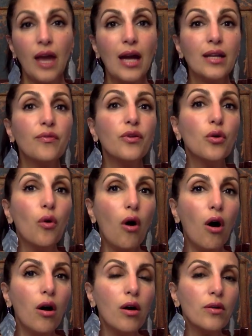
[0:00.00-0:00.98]
And if you
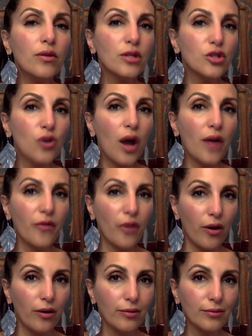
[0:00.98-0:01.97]
are the
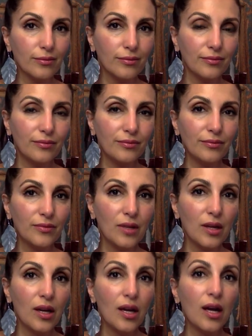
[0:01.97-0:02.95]
driver,
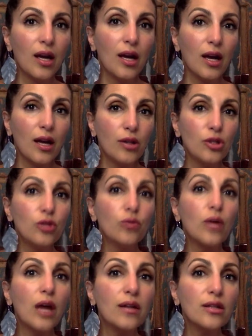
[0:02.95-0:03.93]
do you
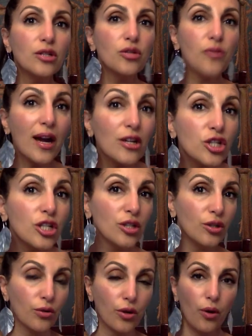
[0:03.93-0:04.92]
like the direction
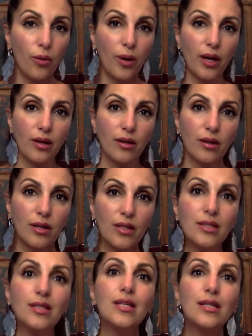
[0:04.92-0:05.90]
you're going?
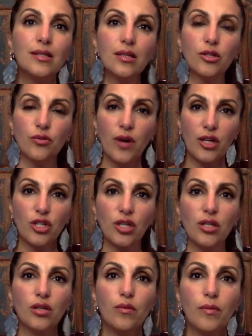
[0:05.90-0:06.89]
Is this the
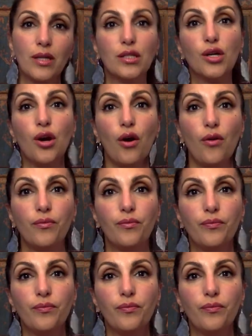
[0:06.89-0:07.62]
direction you're meant to go?